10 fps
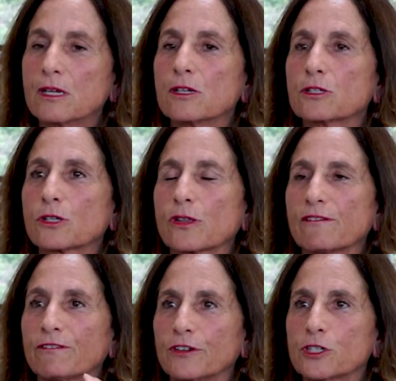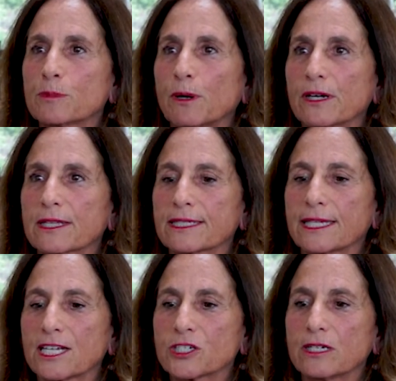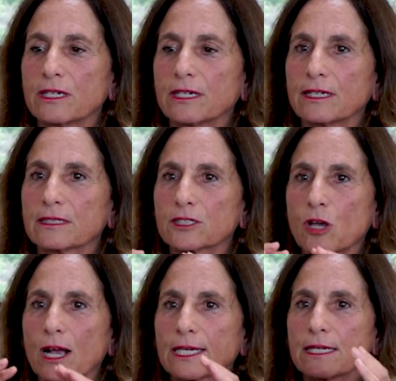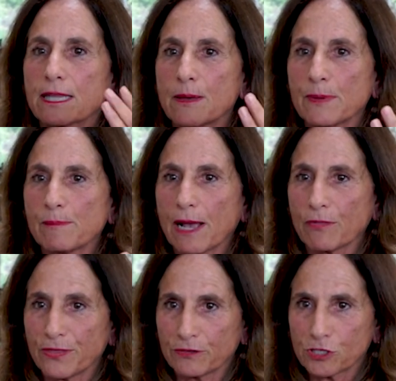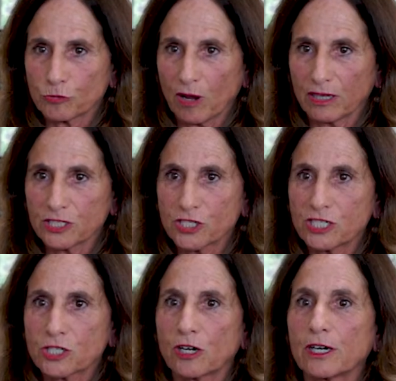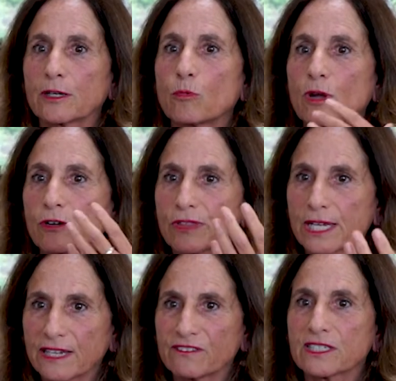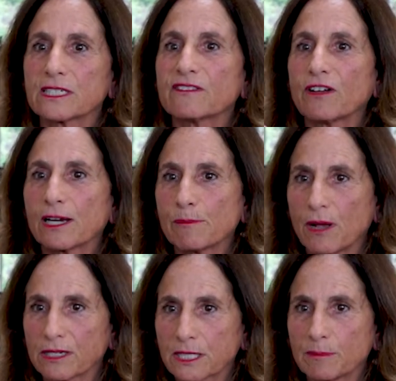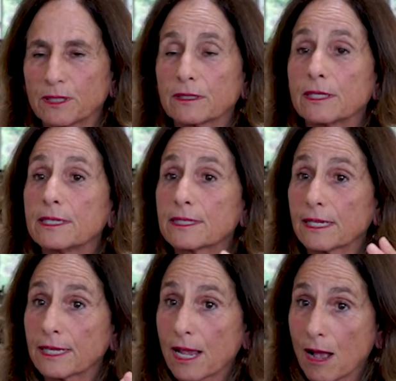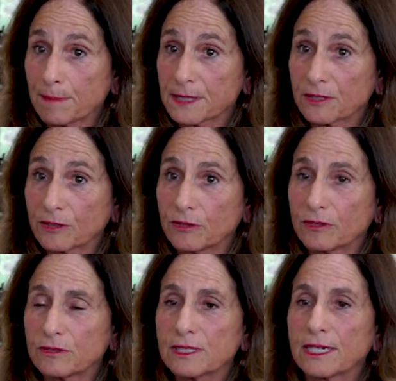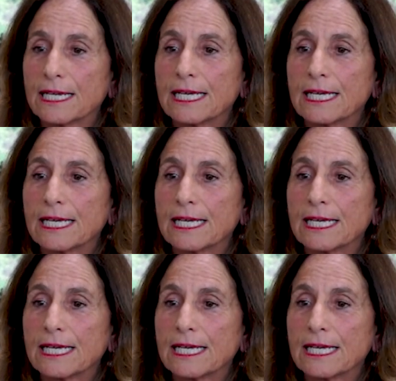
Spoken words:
So the first part of the session is talking to them about their astrology chart and what are the gifts and divine possibilities and the obstacles.